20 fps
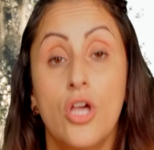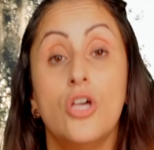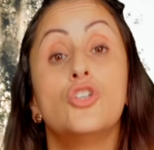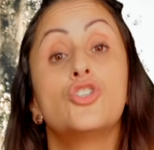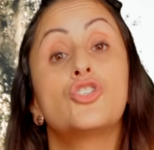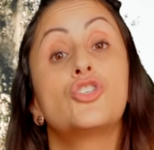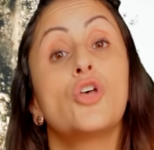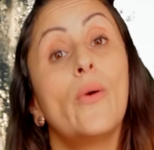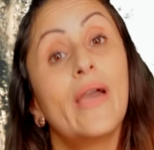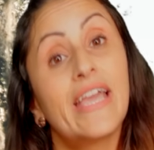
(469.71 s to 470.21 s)

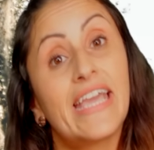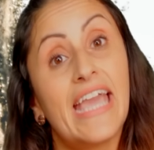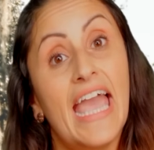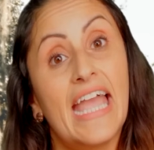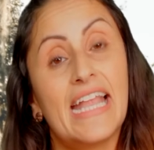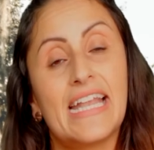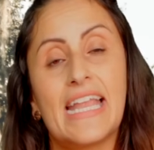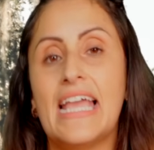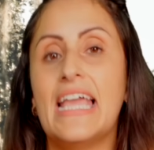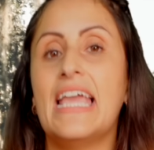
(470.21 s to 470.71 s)
So
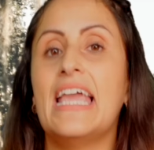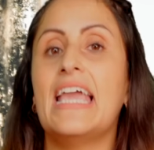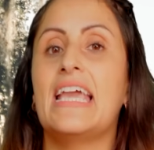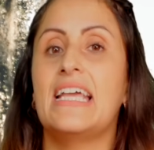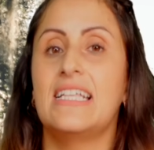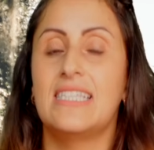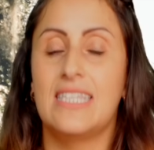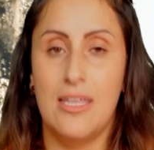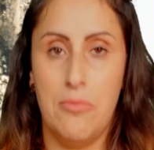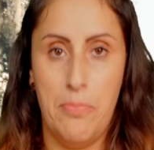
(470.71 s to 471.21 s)
again,
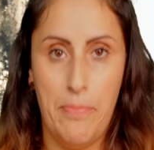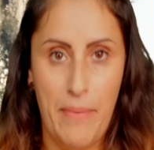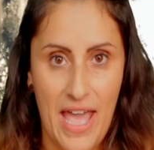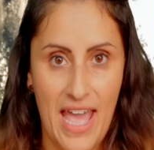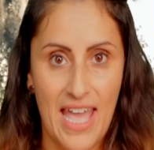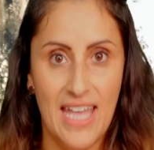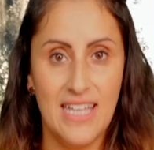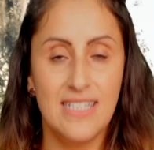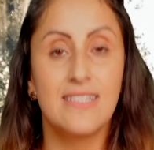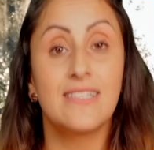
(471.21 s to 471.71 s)
it
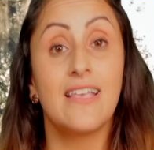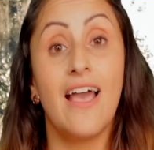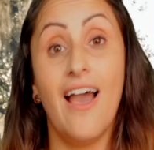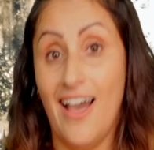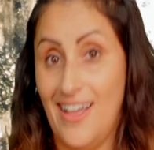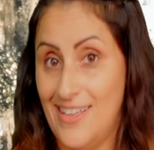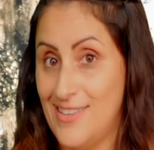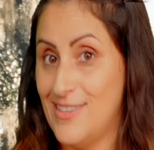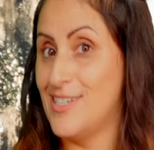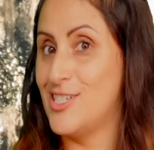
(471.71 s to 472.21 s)
depends
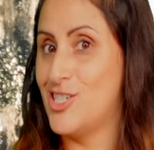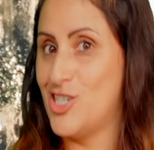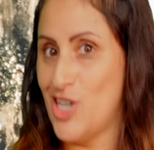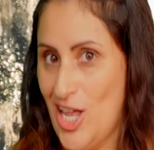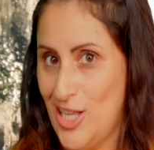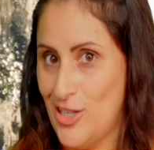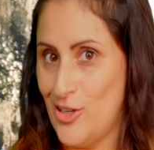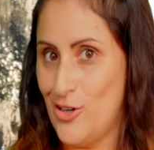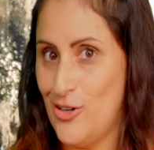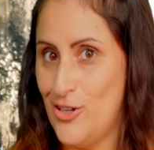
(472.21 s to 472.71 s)
on the
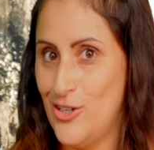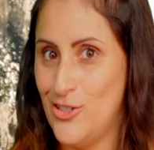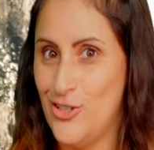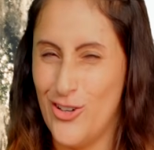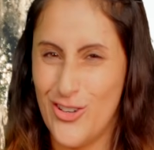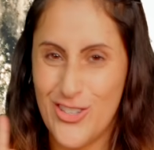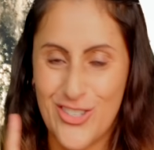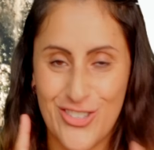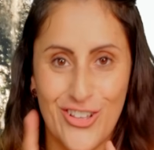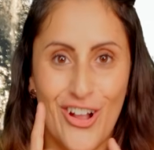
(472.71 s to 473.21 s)
gender.
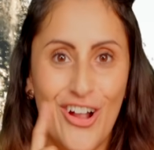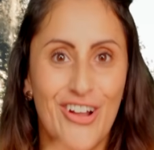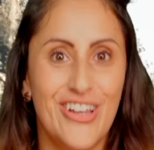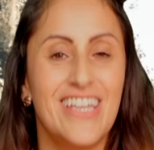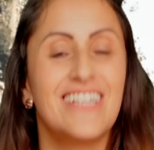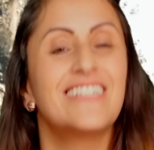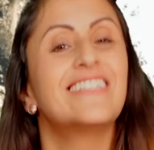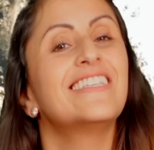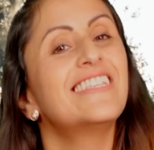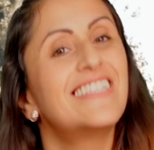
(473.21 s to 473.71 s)
You're
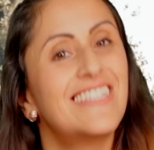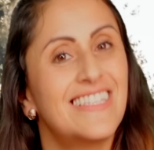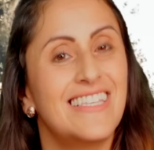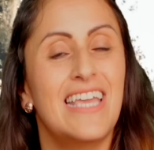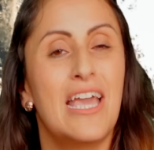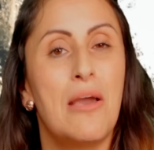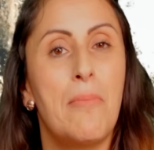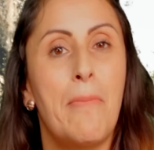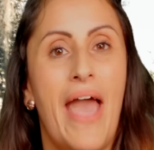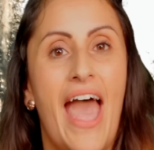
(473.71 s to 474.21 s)
starting to
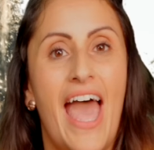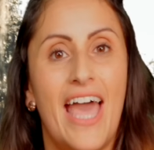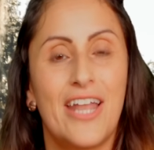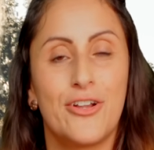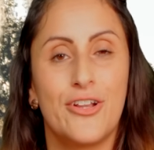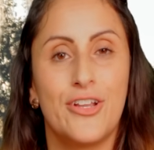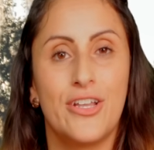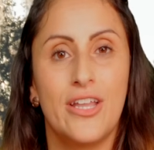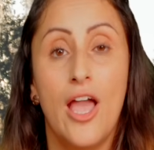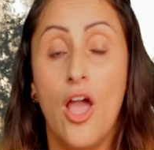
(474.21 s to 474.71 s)
see a
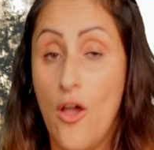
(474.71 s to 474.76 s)
pattern.